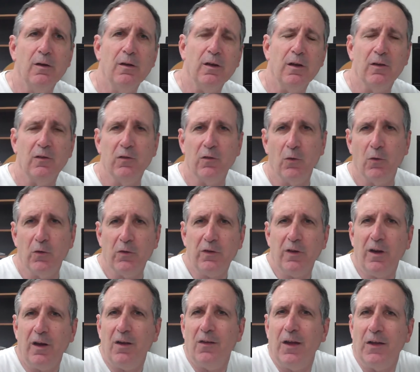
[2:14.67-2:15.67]
And so it's
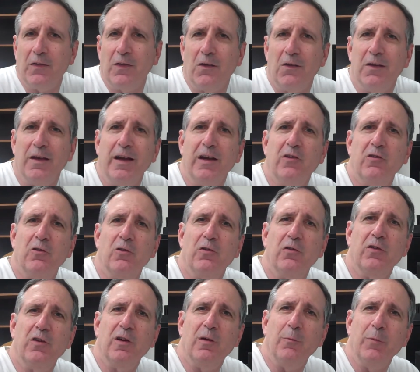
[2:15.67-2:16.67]
kind of like the lecture is
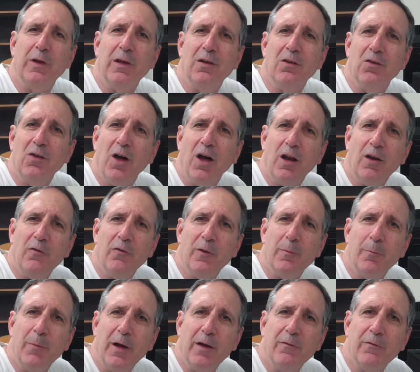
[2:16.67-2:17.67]
going to be a lot of
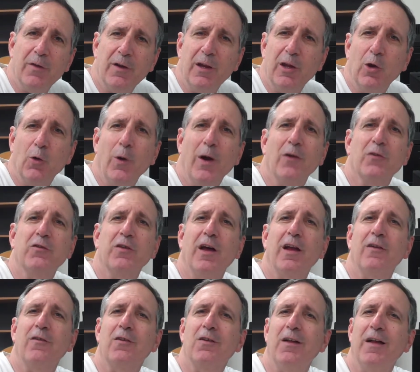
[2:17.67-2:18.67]
it by video outside
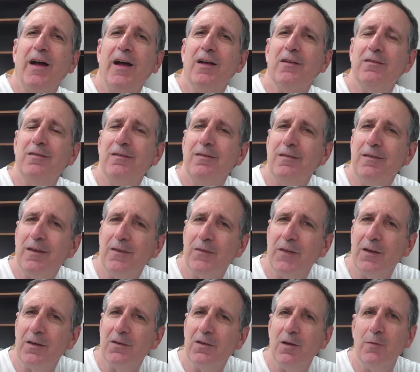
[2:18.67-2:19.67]
of class and
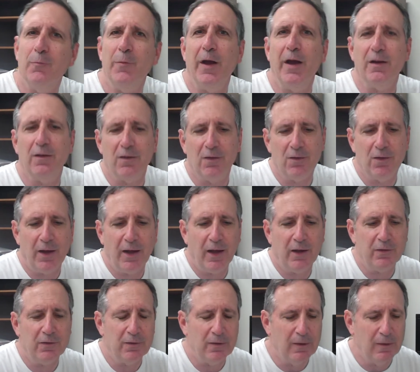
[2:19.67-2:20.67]
then come back to
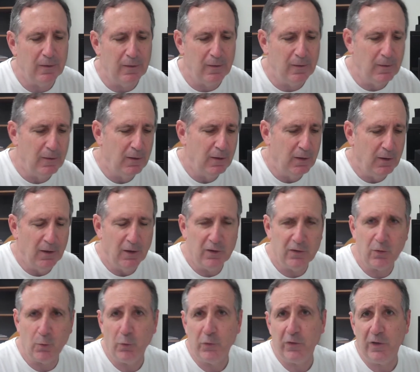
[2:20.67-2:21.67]
class.
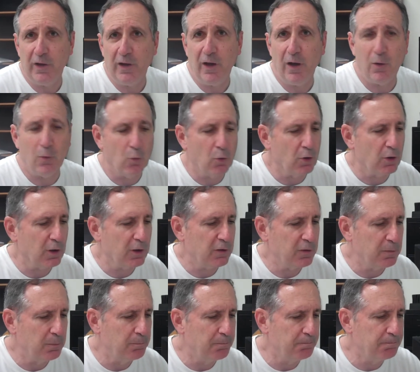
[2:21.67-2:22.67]
So we'll see how it
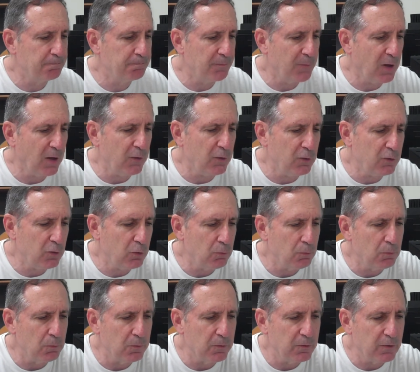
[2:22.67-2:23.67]
works. Other
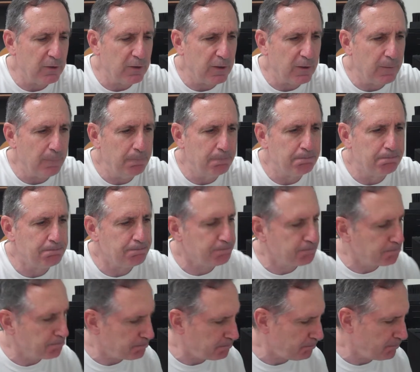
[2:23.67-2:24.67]
tools,
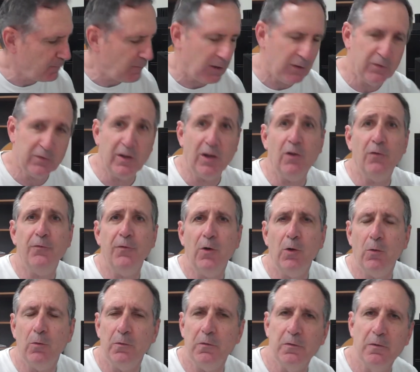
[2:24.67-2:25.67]
cell
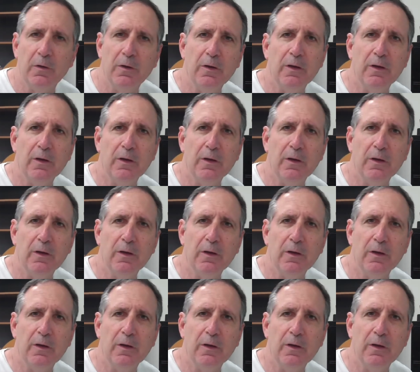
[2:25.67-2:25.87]
phones.